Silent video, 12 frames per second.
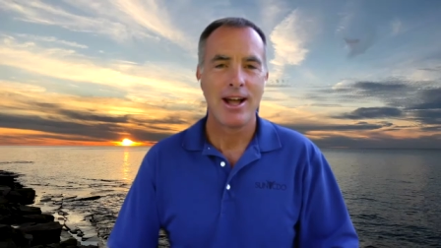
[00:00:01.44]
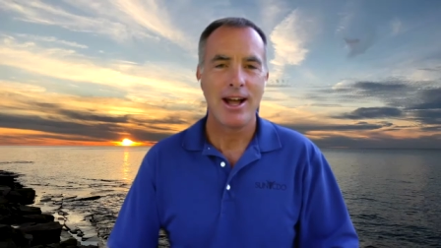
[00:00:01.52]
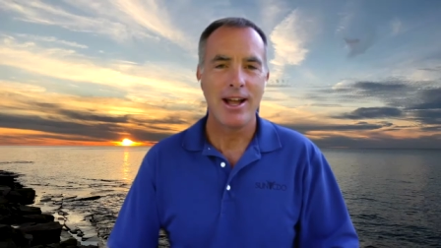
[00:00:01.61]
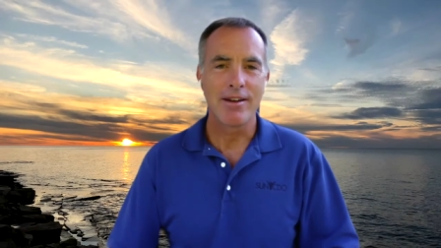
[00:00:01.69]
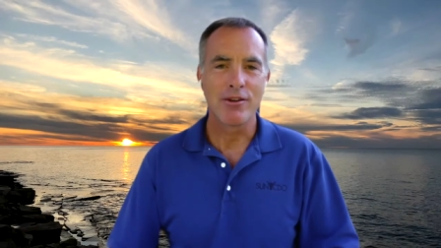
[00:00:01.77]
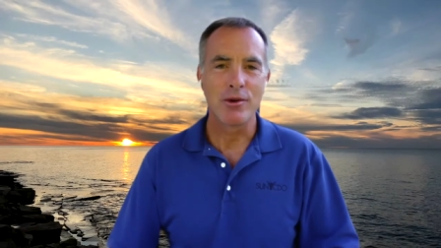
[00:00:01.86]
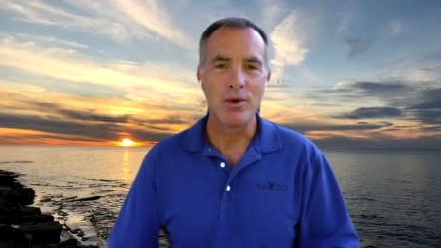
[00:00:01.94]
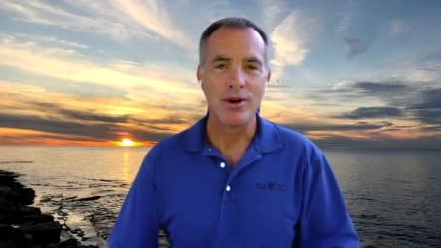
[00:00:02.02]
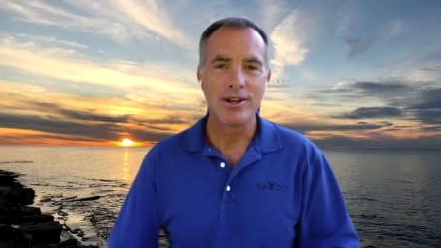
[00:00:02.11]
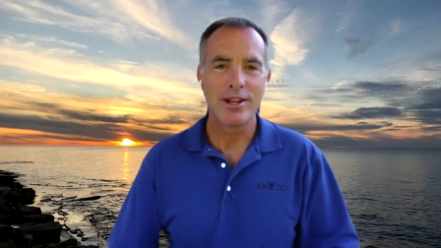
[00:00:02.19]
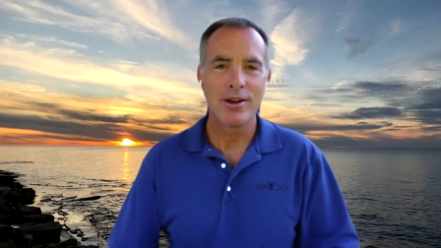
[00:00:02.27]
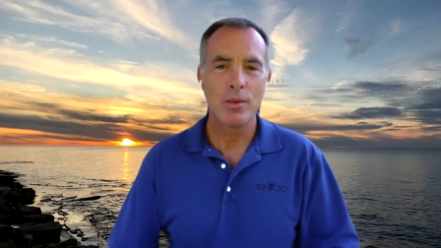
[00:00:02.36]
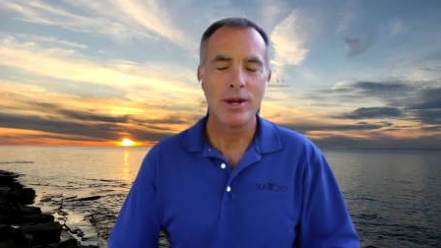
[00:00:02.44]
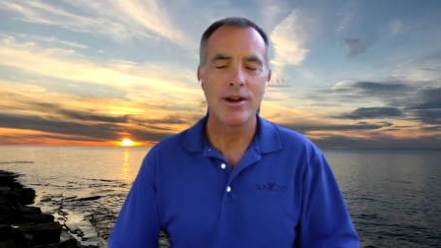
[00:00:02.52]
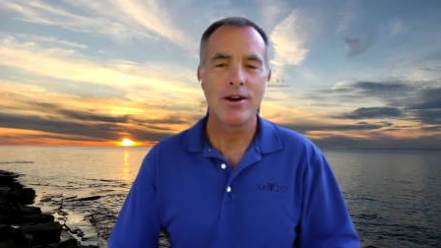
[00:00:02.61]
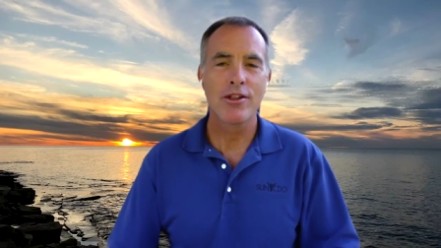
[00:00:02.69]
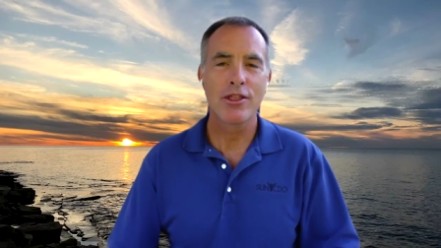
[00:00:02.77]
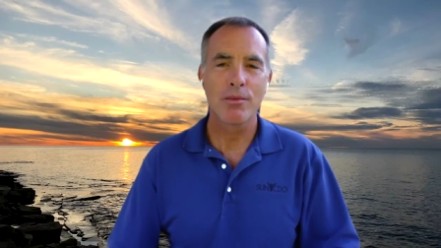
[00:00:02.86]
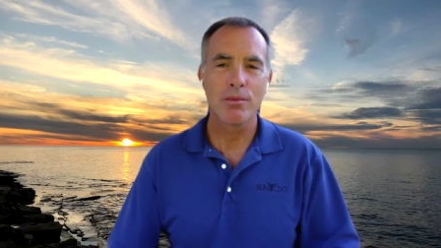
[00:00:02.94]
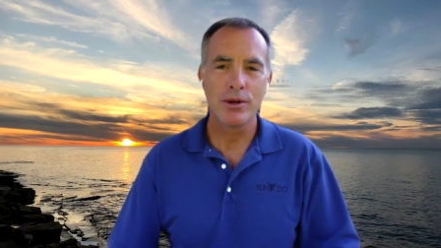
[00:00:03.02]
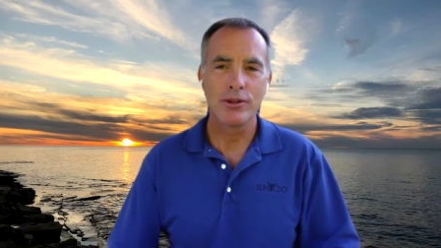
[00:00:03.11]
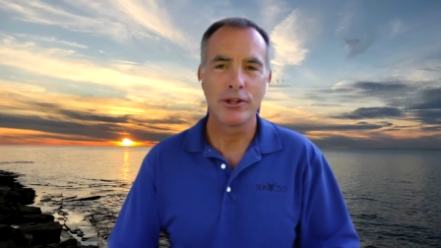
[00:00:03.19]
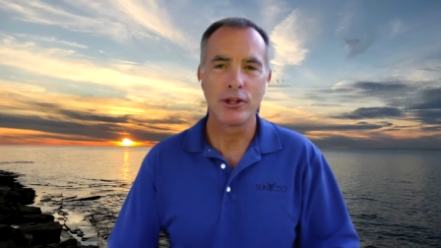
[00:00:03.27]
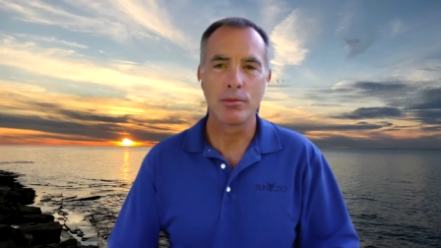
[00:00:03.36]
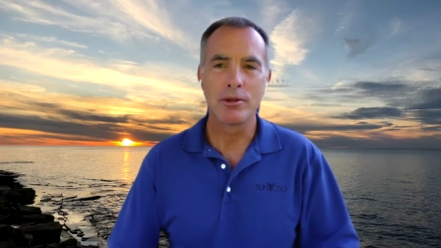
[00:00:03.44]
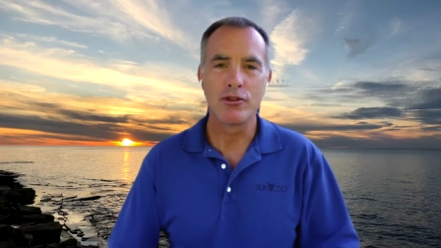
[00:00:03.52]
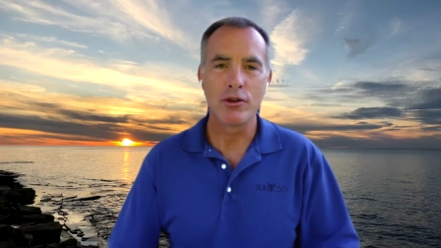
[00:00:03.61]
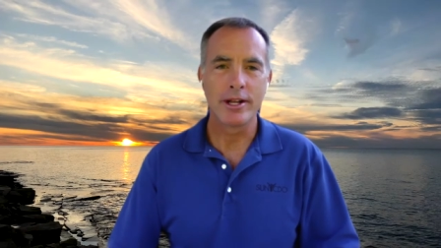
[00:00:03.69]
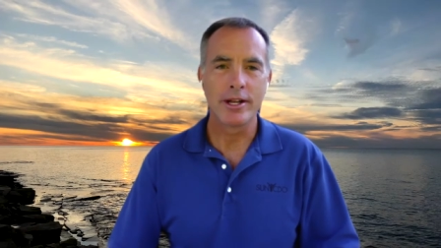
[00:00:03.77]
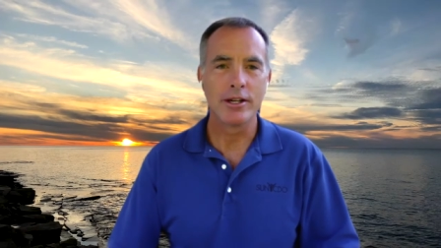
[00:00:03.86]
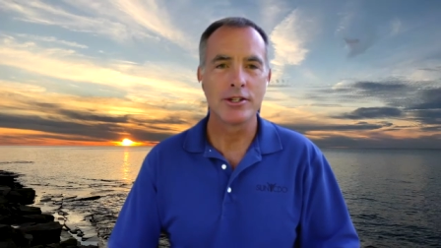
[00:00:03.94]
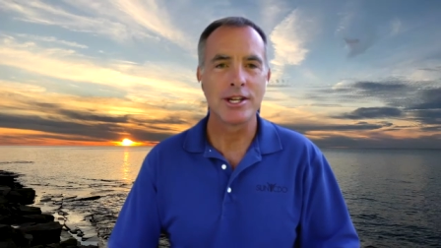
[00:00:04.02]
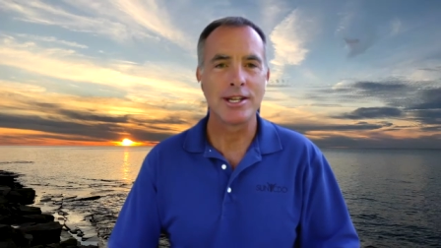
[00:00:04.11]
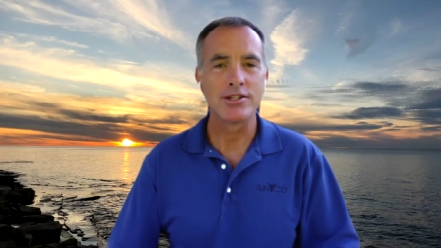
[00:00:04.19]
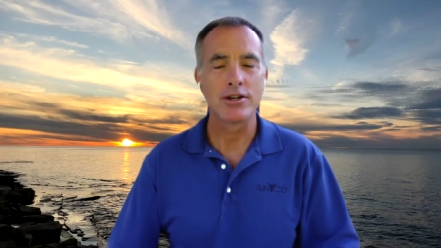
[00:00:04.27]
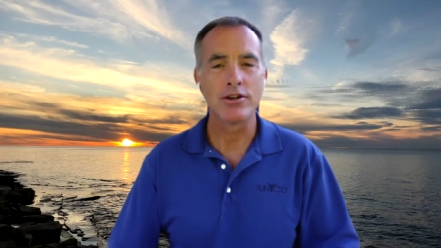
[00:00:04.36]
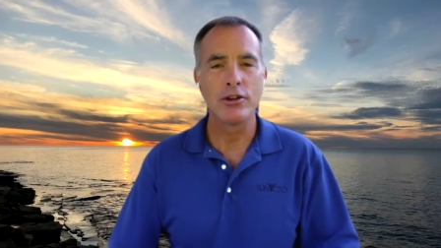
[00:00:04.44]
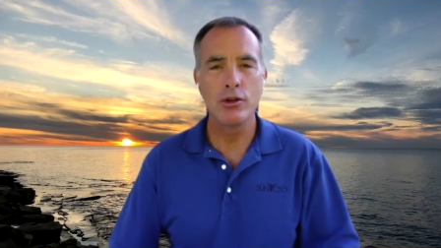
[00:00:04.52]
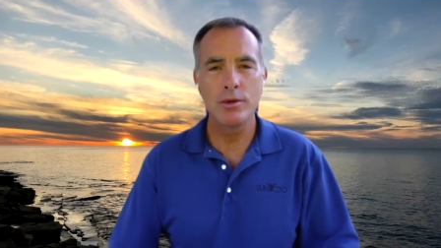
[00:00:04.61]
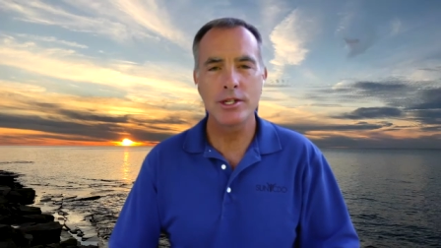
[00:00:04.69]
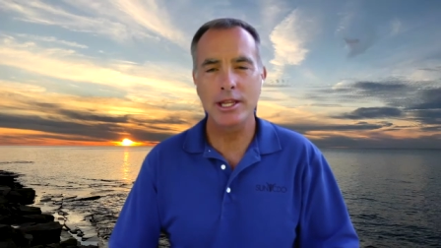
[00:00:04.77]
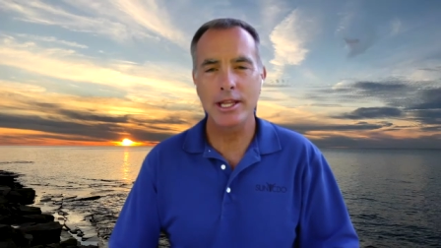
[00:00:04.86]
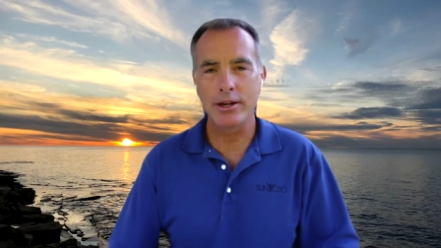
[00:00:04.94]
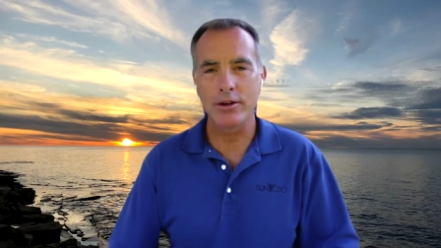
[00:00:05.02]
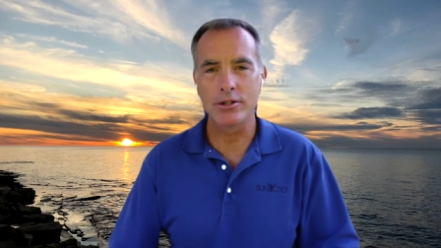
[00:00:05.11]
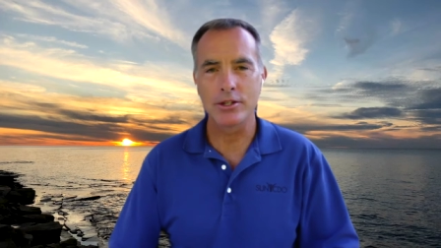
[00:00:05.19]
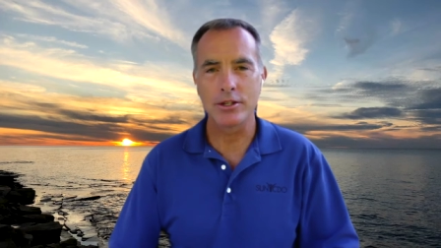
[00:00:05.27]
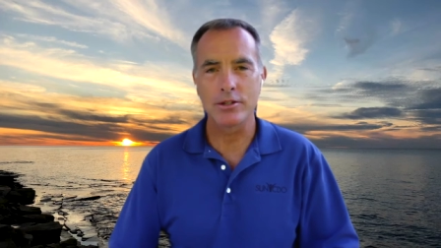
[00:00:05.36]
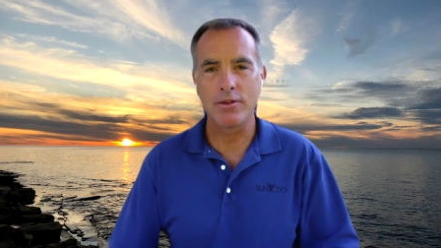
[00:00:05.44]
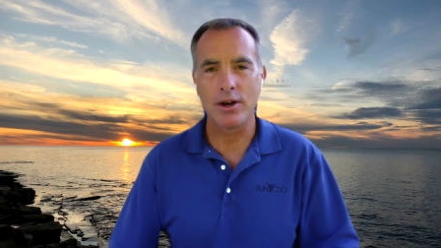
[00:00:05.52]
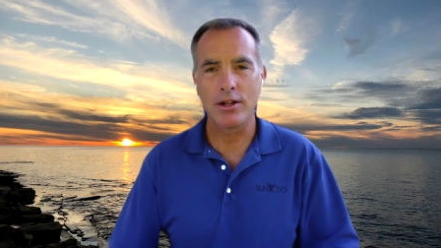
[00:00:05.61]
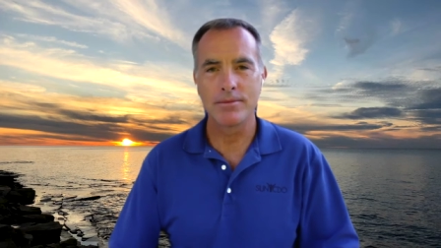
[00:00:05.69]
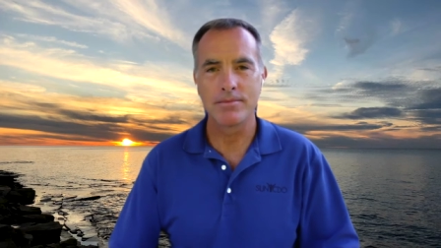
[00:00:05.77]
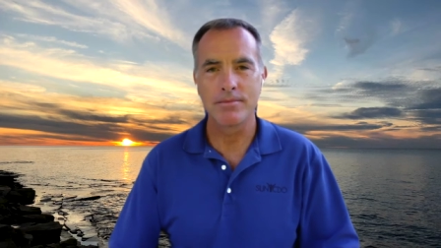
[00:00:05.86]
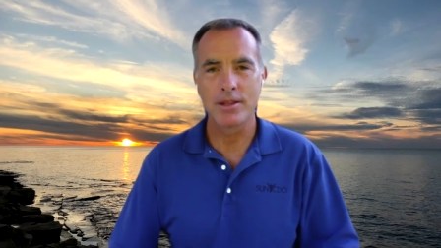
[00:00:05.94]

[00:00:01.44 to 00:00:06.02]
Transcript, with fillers: Hi, everyone. We are thrilled that you'll be joining us as our newest Lakers this fall.